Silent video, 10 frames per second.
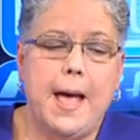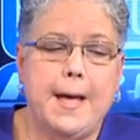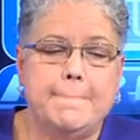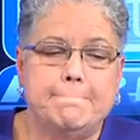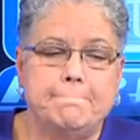
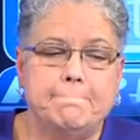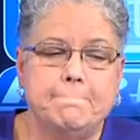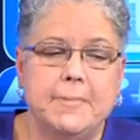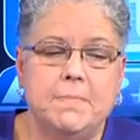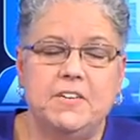Um,
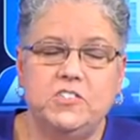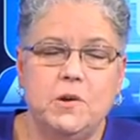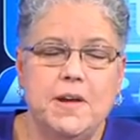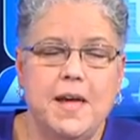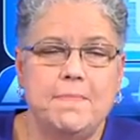but
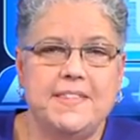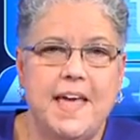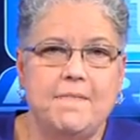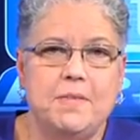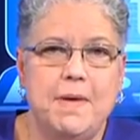showing up is
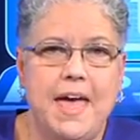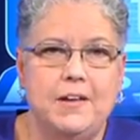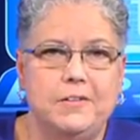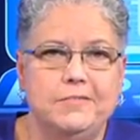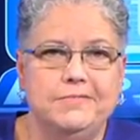half the
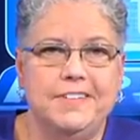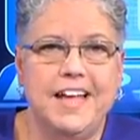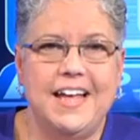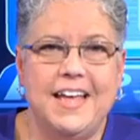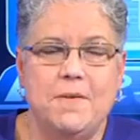battle.
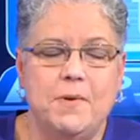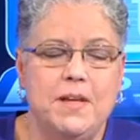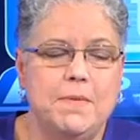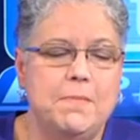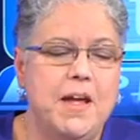Uh, at
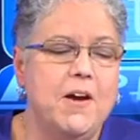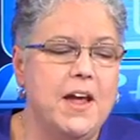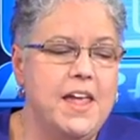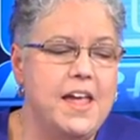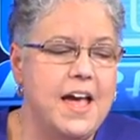William and
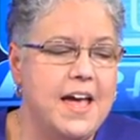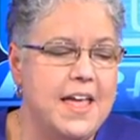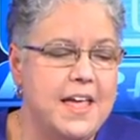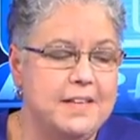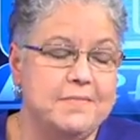Mary,
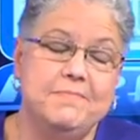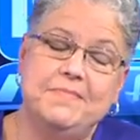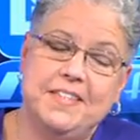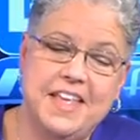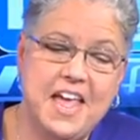I,
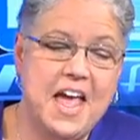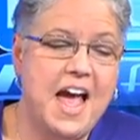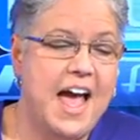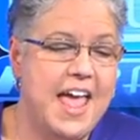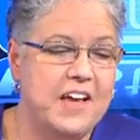
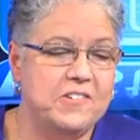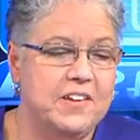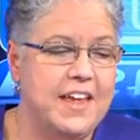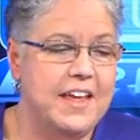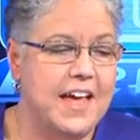I
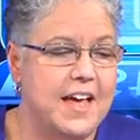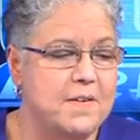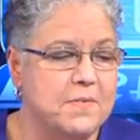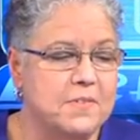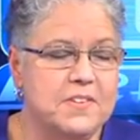actually
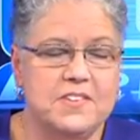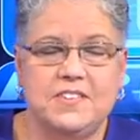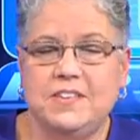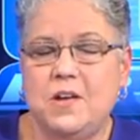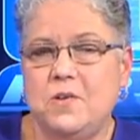uh,
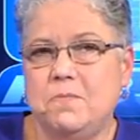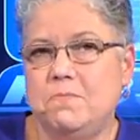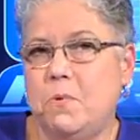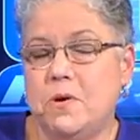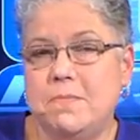go to
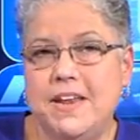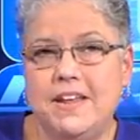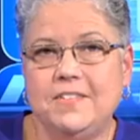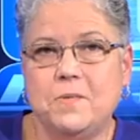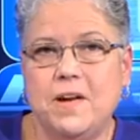board
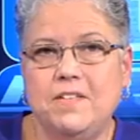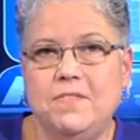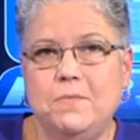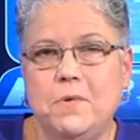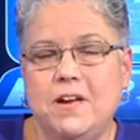meetings, quite a, f
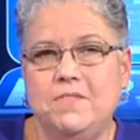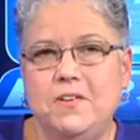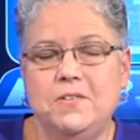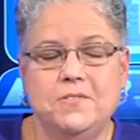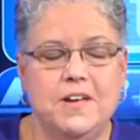quite a
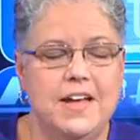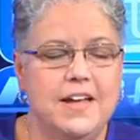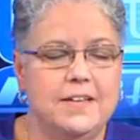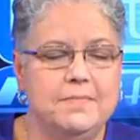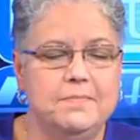few
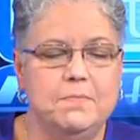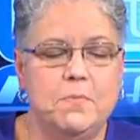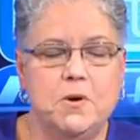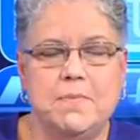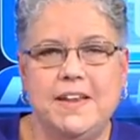uh,
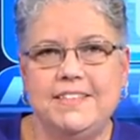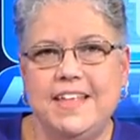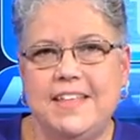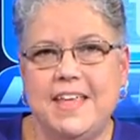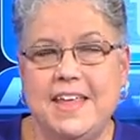board meetings.
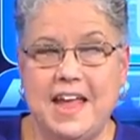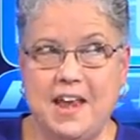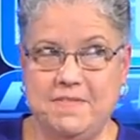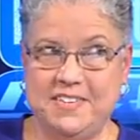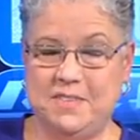They, they
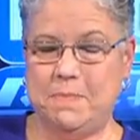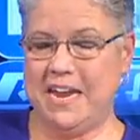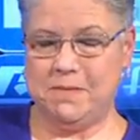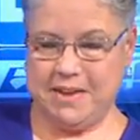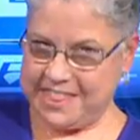kind of
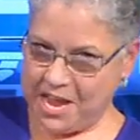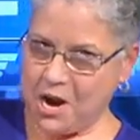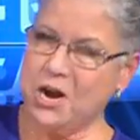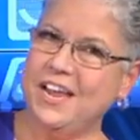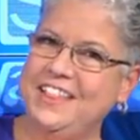expect me
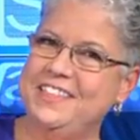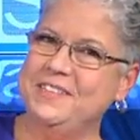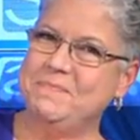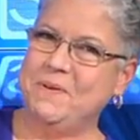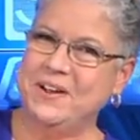there at
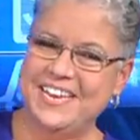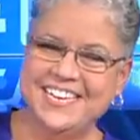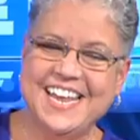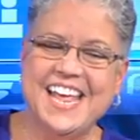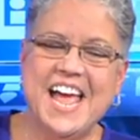this point.
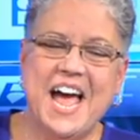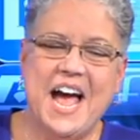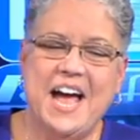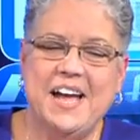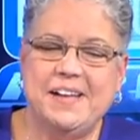
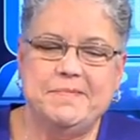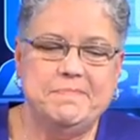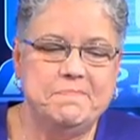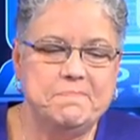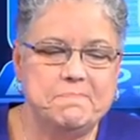
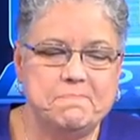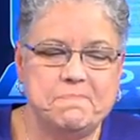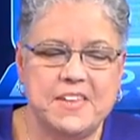Um,